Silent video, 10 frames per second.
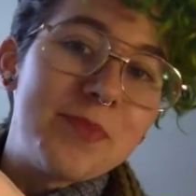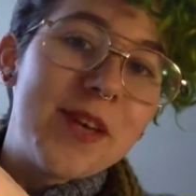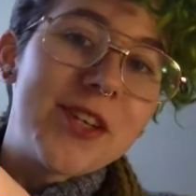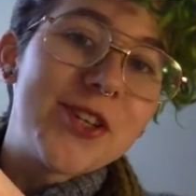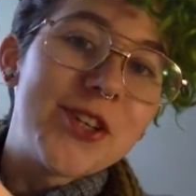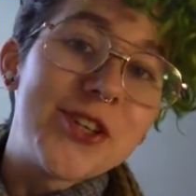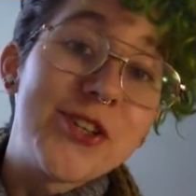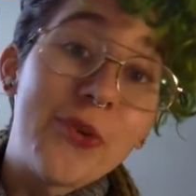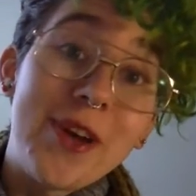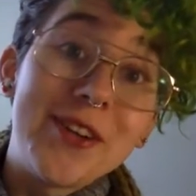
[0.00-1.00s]
picture,
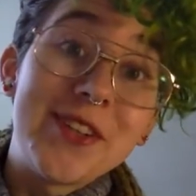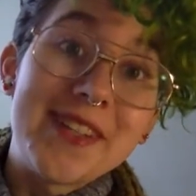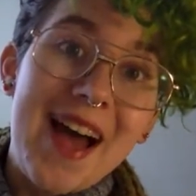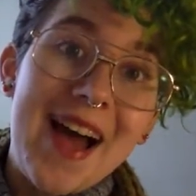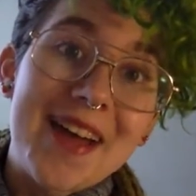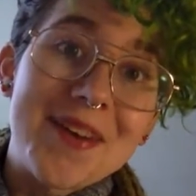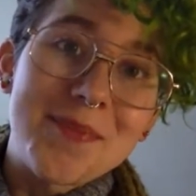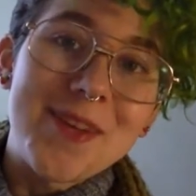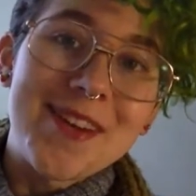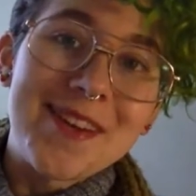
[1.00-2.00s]
join or die
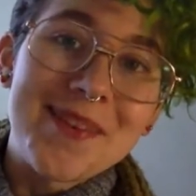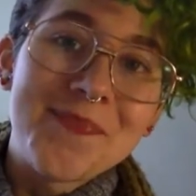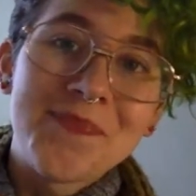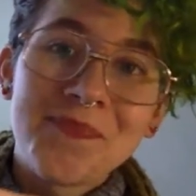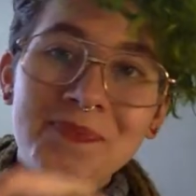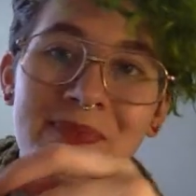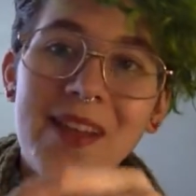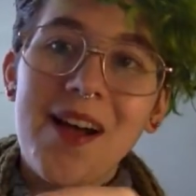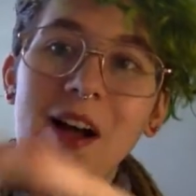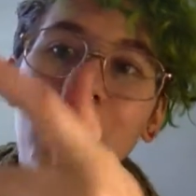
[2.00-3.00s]
up here.
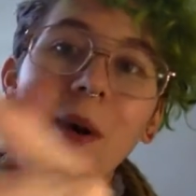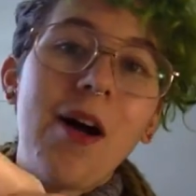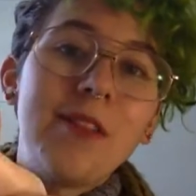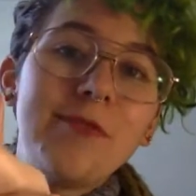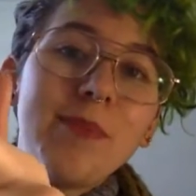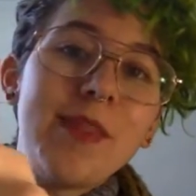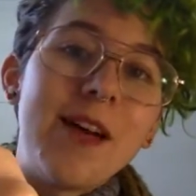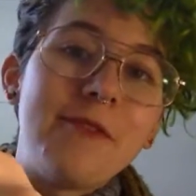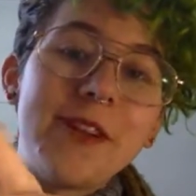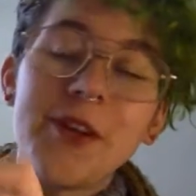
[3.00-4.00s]
Oliver
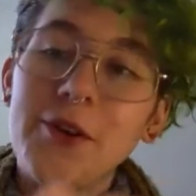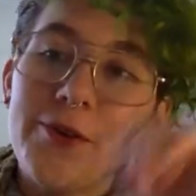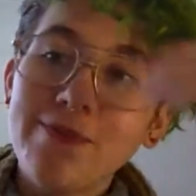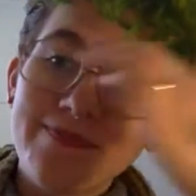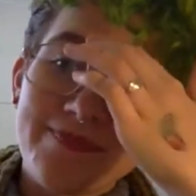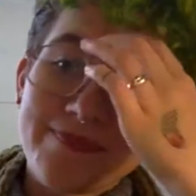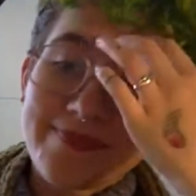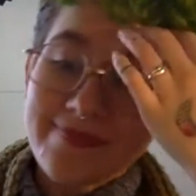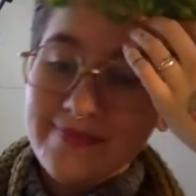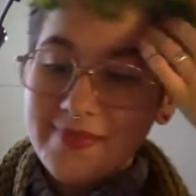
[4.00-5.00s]
Pluff & Co.
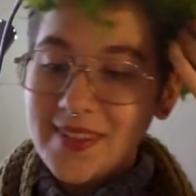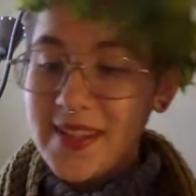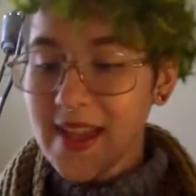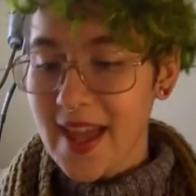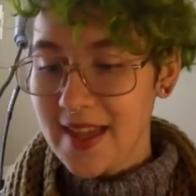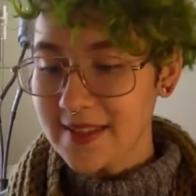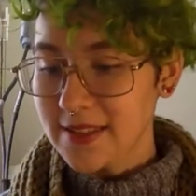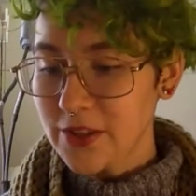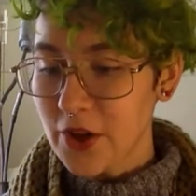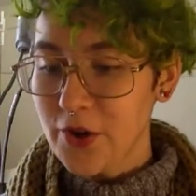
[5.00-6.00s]
And
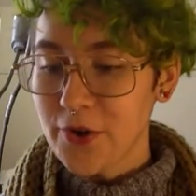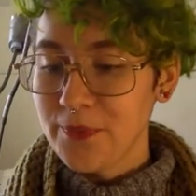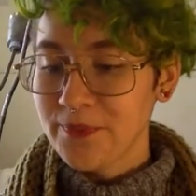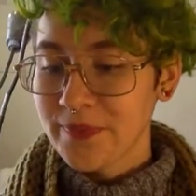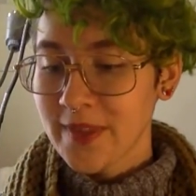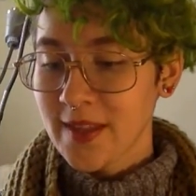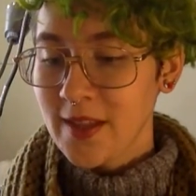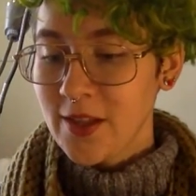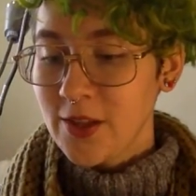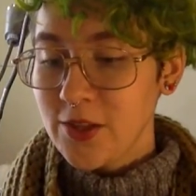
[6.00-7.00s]
so,
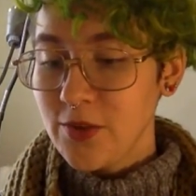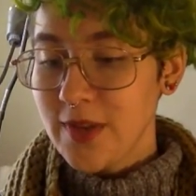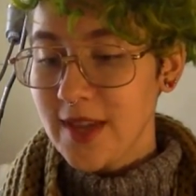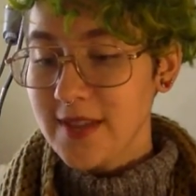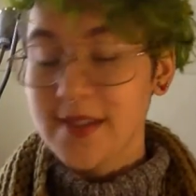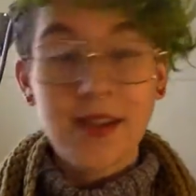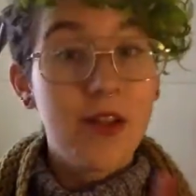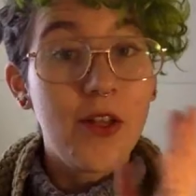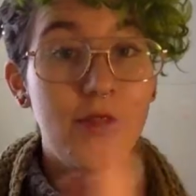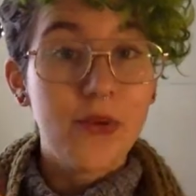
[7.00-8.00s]
you get
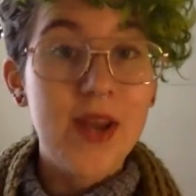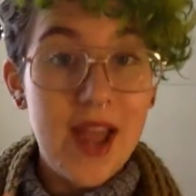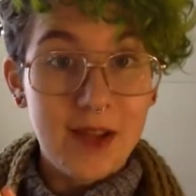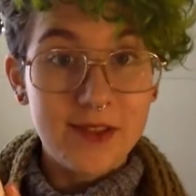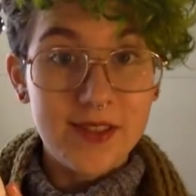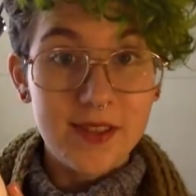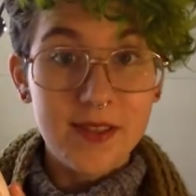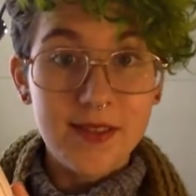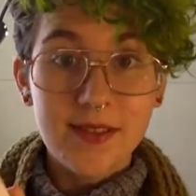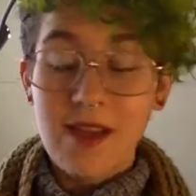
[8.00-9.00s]
3
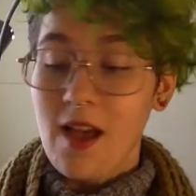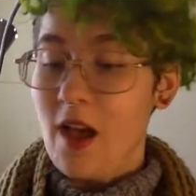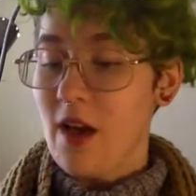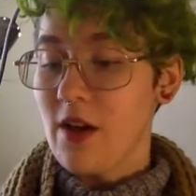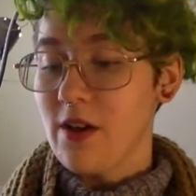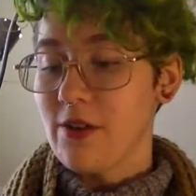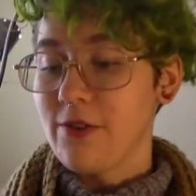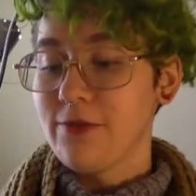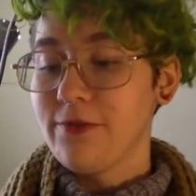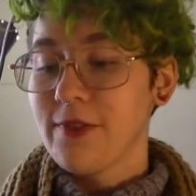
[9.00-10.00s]
ounces
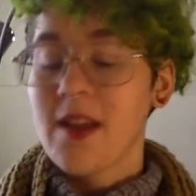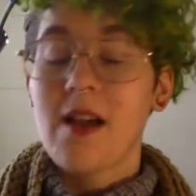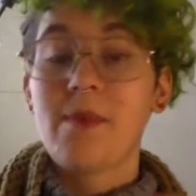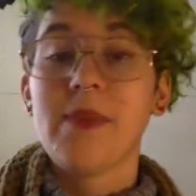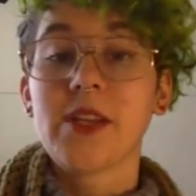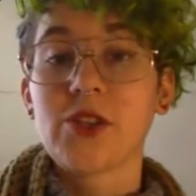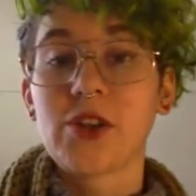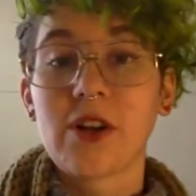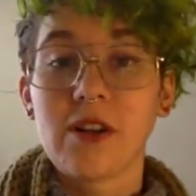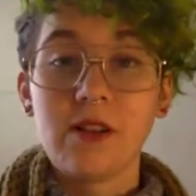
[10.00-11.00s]
of a
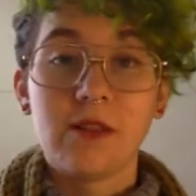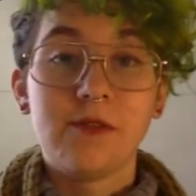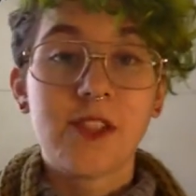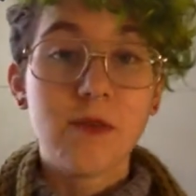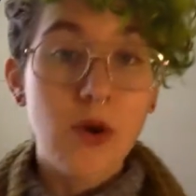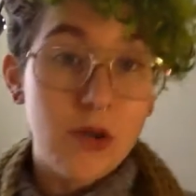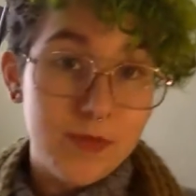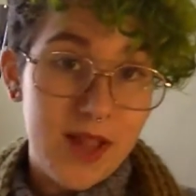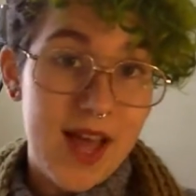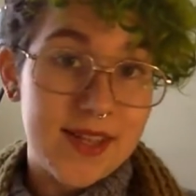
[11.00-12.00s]
mixture of
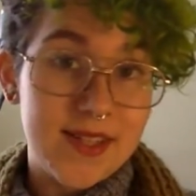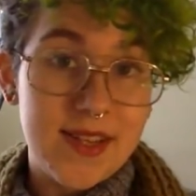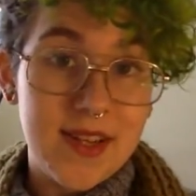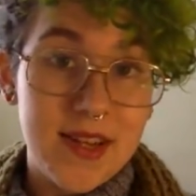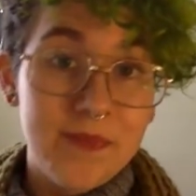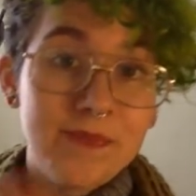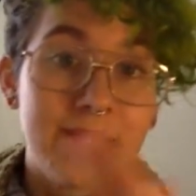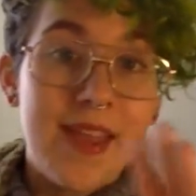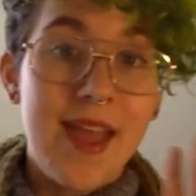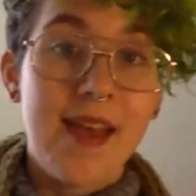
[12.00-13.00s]
smoked black tea
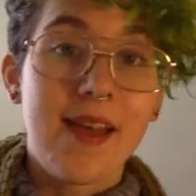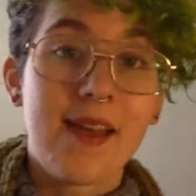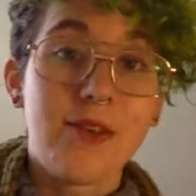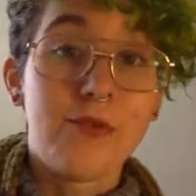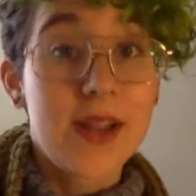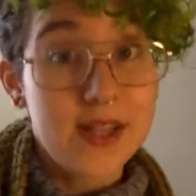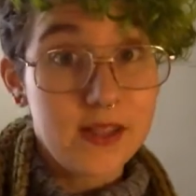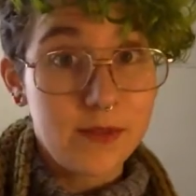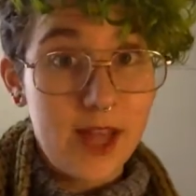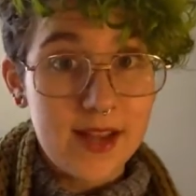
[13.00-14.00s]
and
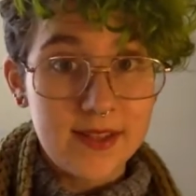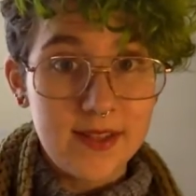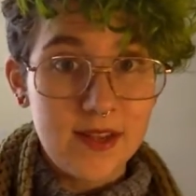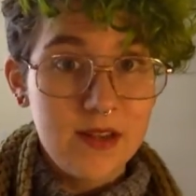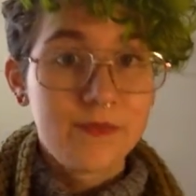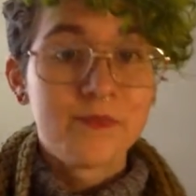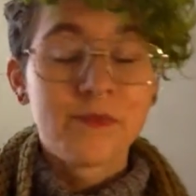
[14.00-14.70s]
regular black tea,